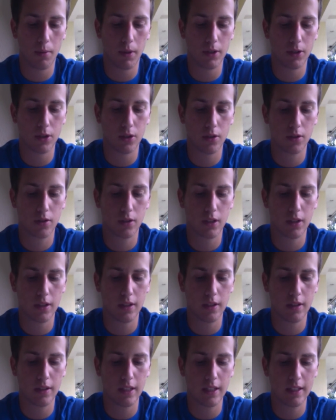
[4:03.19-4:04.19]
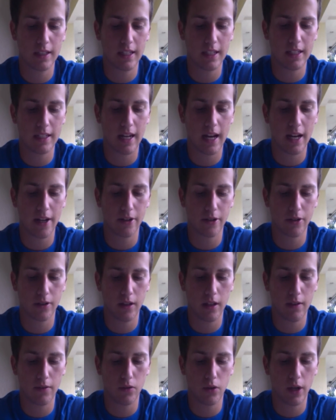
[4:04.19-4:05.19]
I just think that higher
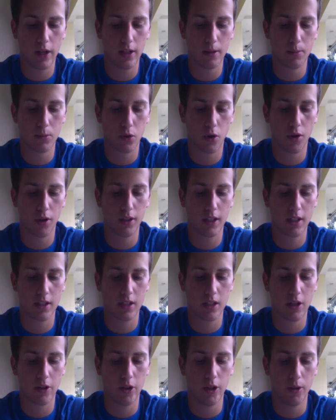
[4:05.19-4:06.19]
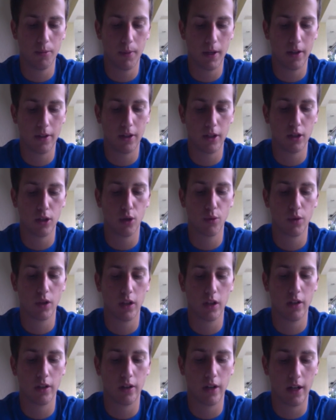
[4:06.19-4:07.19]
level items aren't necessarily better than lower
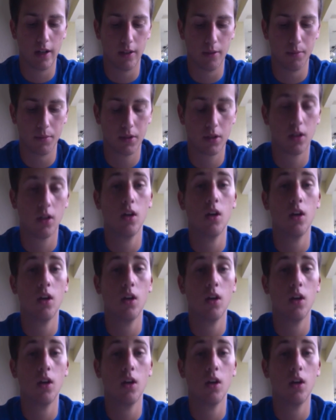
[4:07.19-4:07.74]
level items.